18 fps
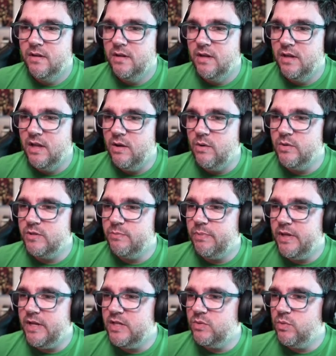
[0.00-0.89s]
It was a
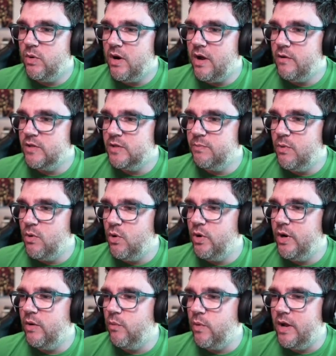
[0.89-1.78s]
place where I was
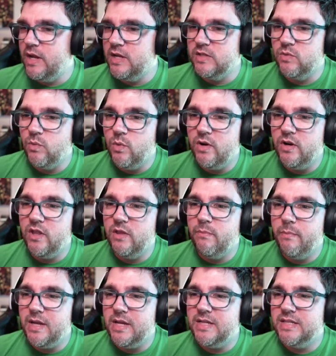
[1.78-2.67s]
born and raised, one of the
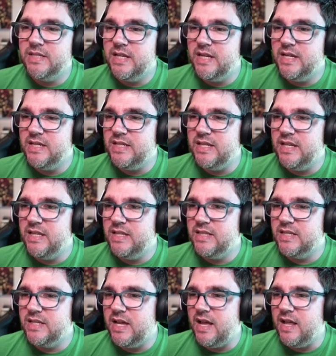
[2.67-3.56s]
biggest cities in
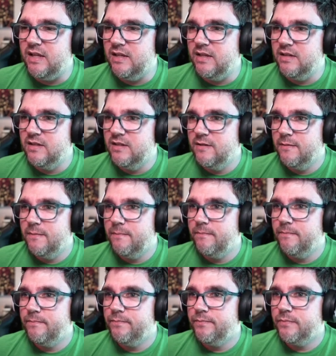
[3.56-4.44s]
Scotland.
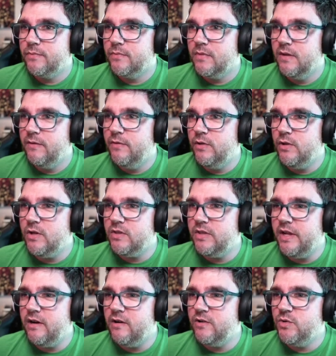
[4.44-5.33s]
If you look
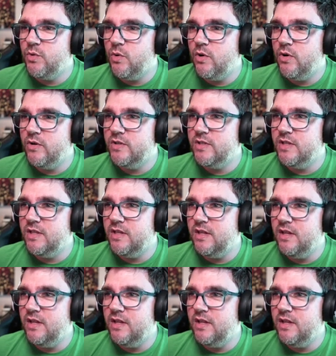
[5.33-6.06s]
there towards the